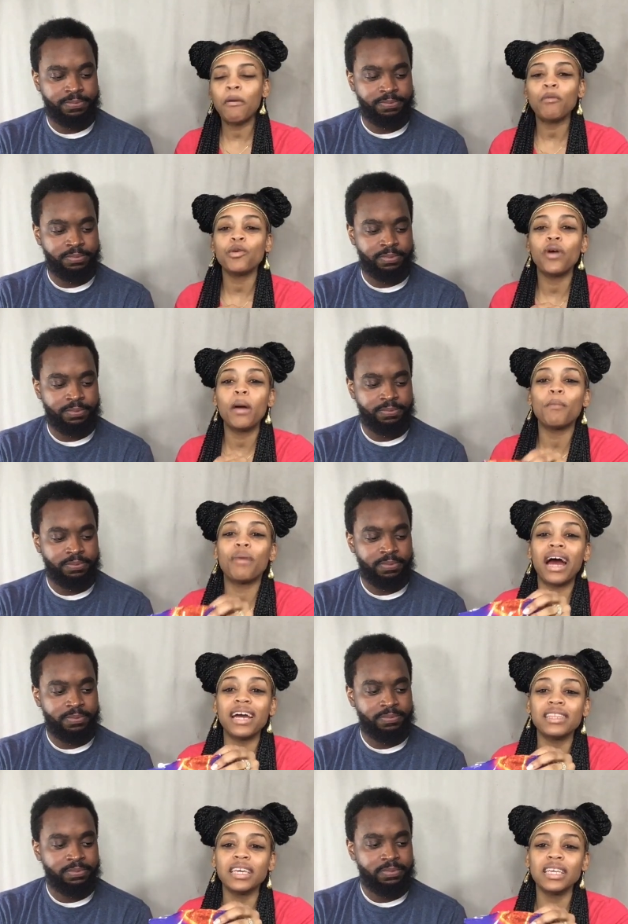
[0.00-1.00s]
Speaker 1: probably wouldn't
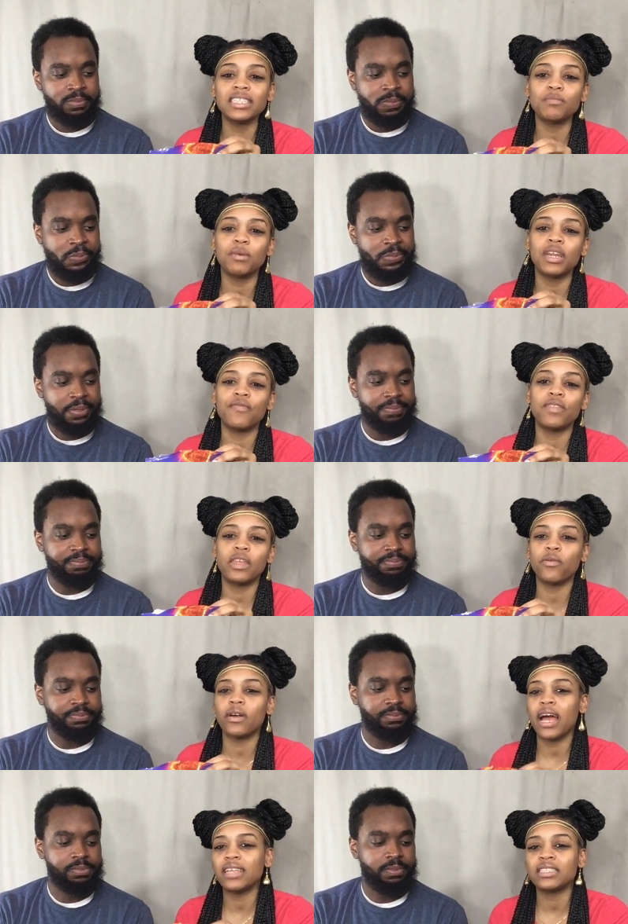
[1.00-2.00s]
buy these, but if they were
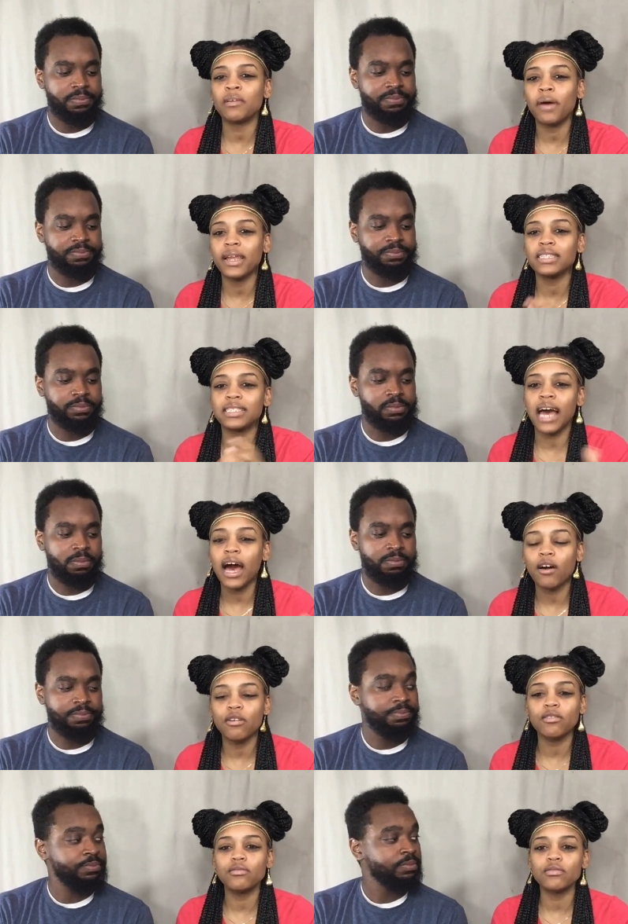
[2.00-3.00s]
at somebody's
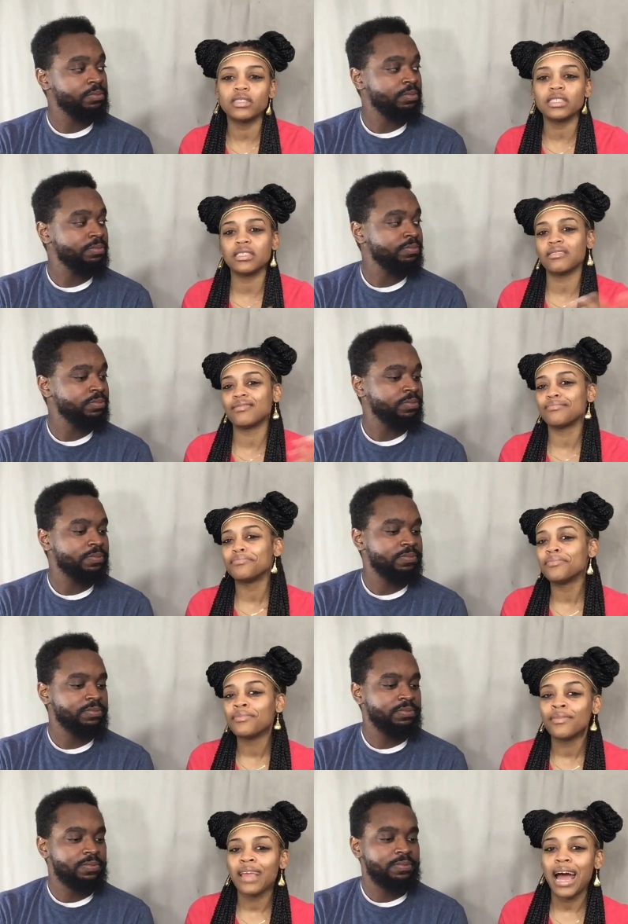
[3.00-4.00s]
house,
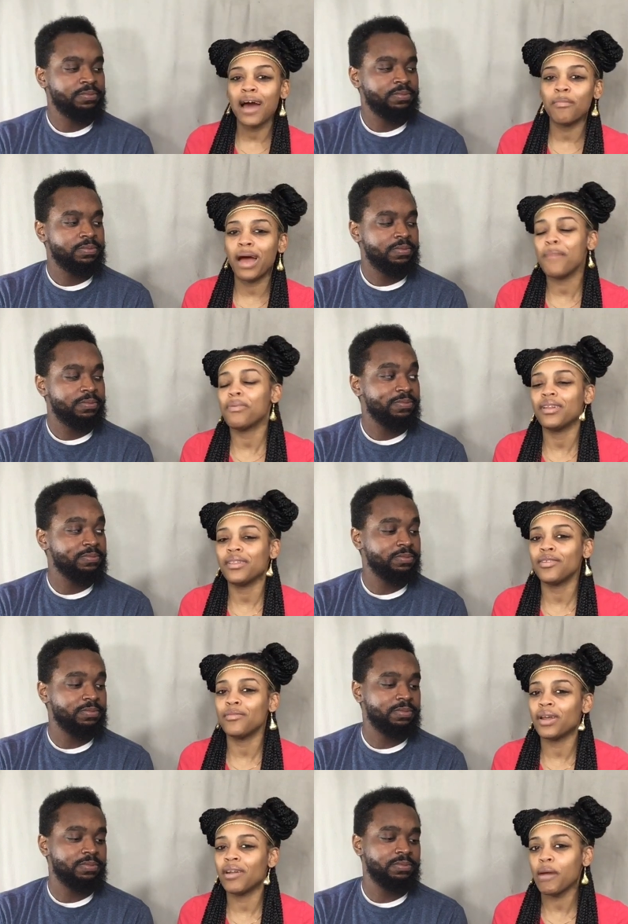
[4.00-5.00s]
I might put a
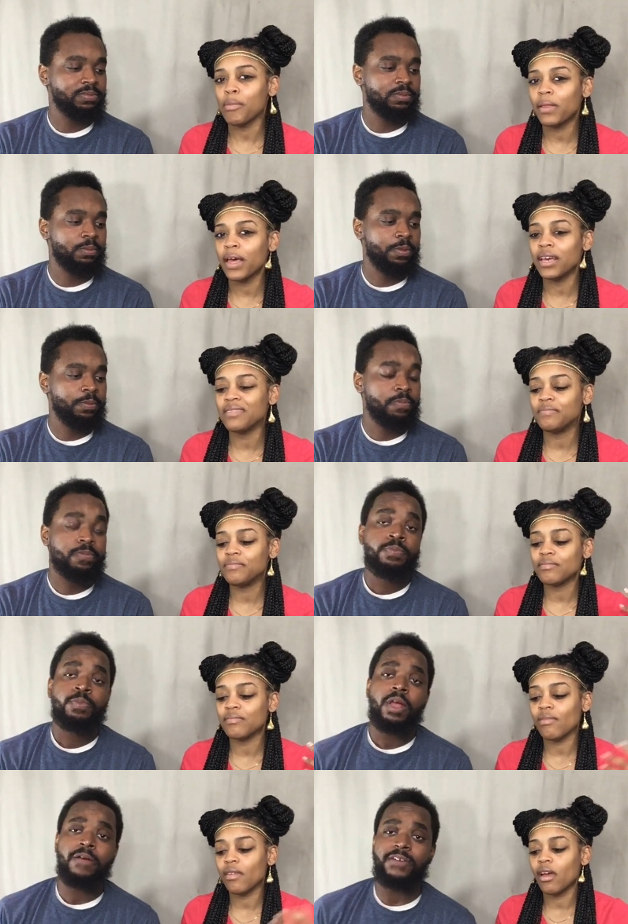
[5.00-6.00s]
little bit on my plate.
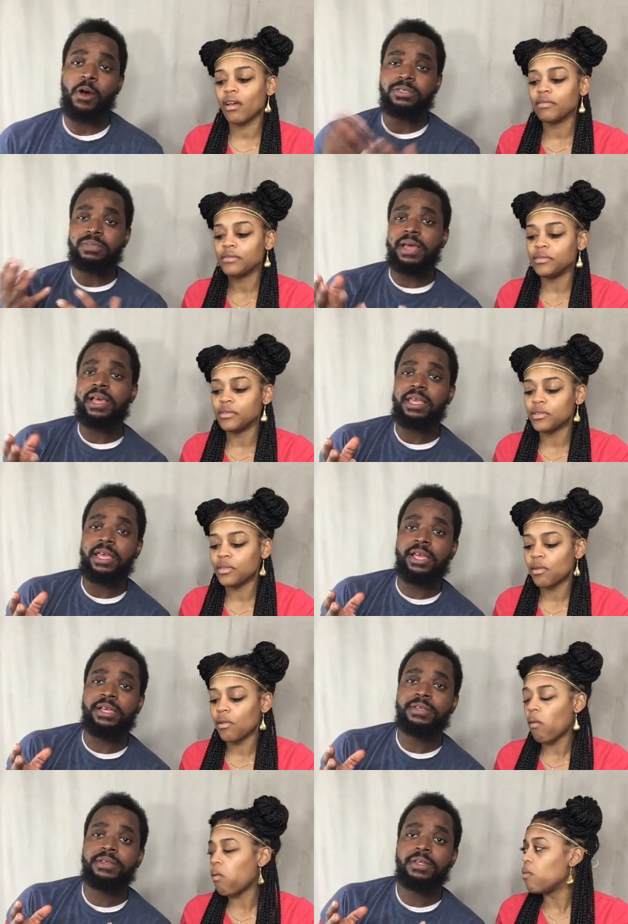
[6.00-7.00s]
Speaker 2: If I was
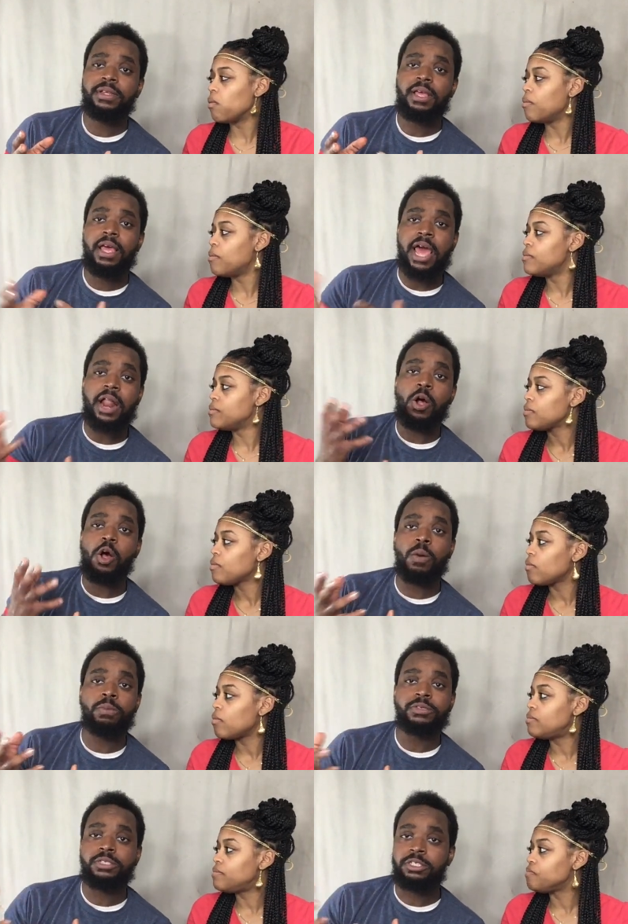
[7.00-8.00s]
making at
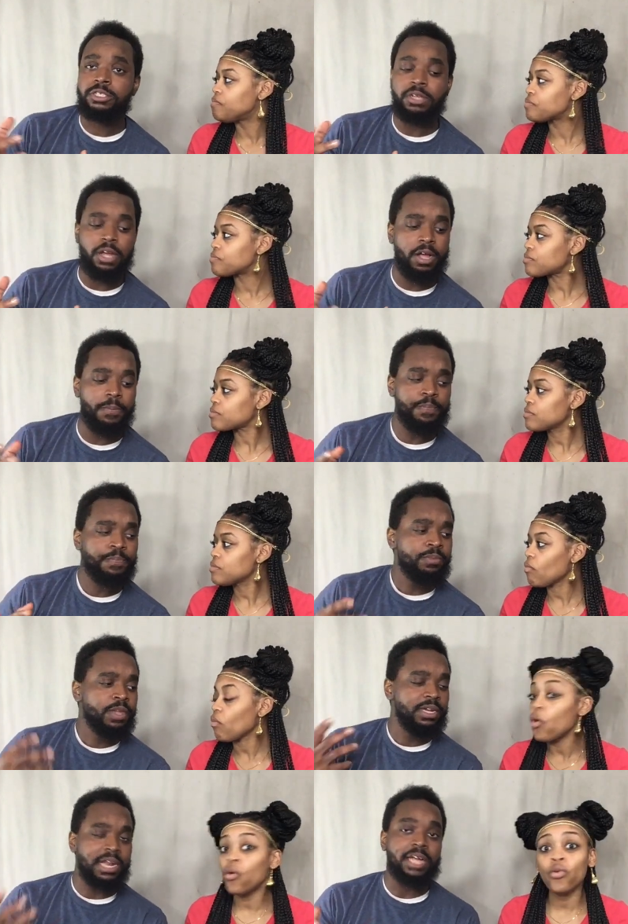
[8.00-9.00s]
home nachos, um,
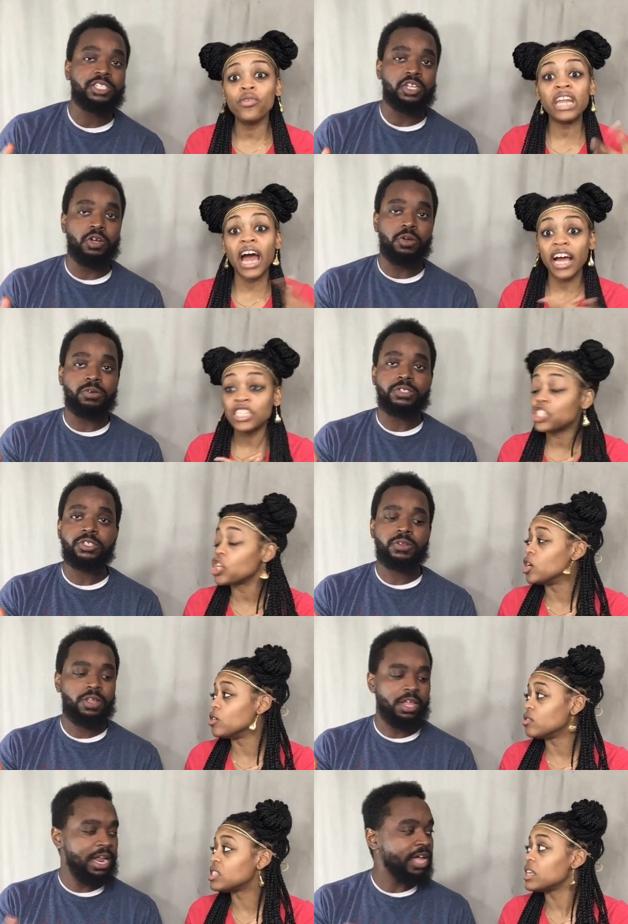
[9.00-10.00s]
Ooh,
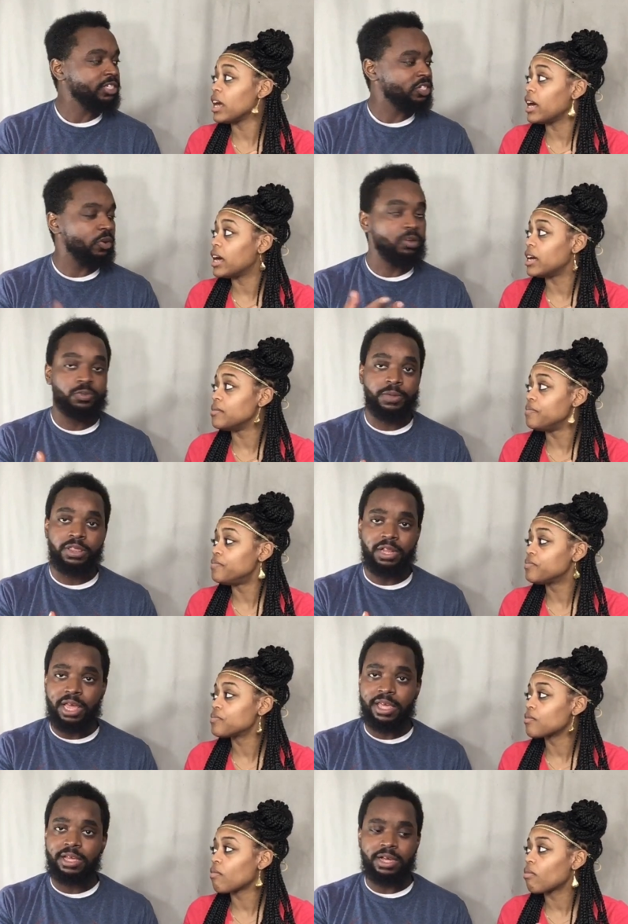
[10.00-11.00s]
nachos, and nachos yeah. with
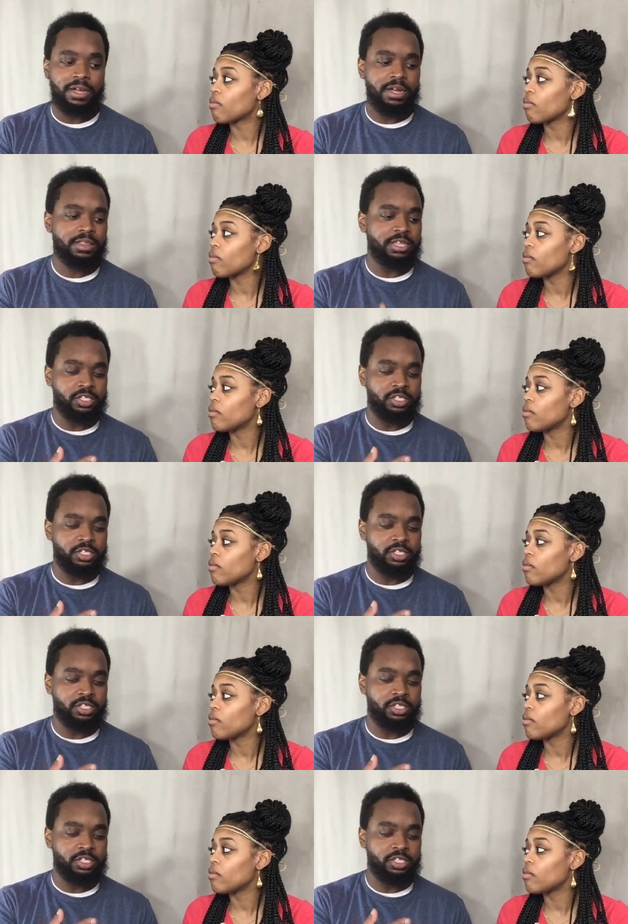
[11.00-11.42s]
like uh, the